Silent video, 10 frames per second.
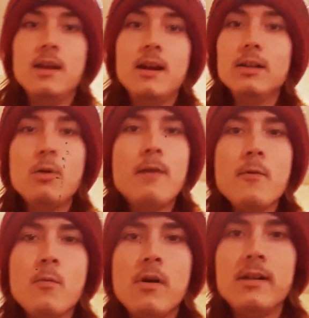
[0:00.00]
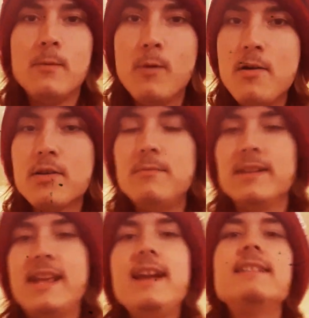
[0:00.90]
Hello everyone and
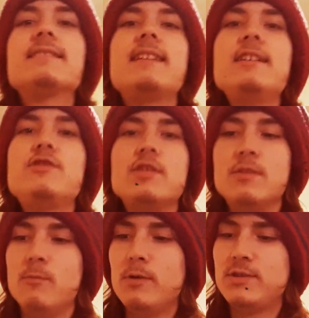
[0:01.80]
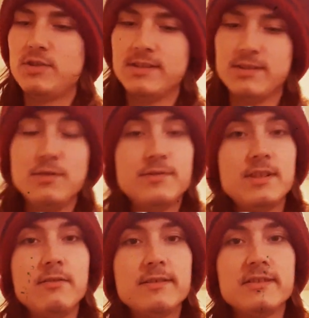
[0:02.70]
welcome to Kaden's Kitchen, which is a new
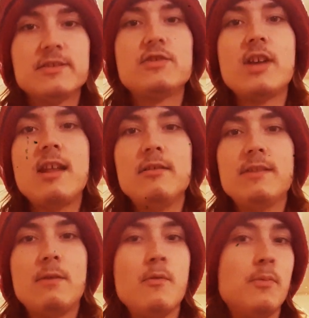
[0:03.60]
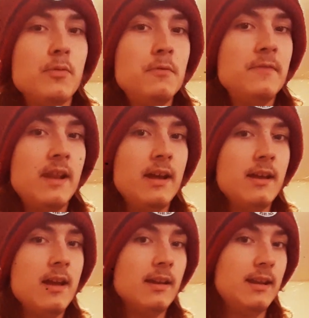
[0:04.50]
series on this channel that will prove that
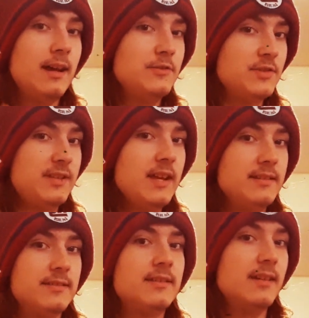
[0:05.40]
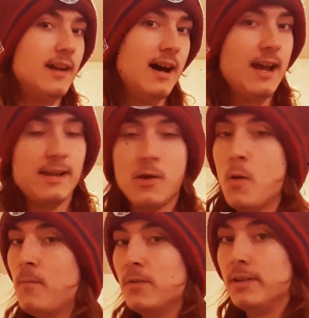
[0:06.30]
I cannot just taste, I can
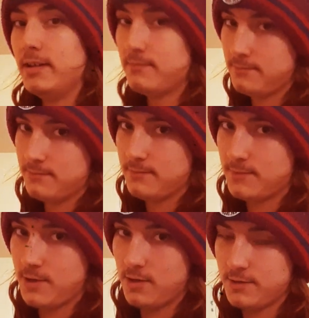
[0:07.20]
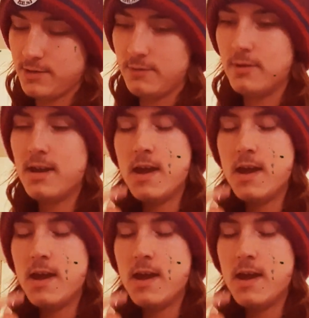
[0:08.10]
hopefully cook too.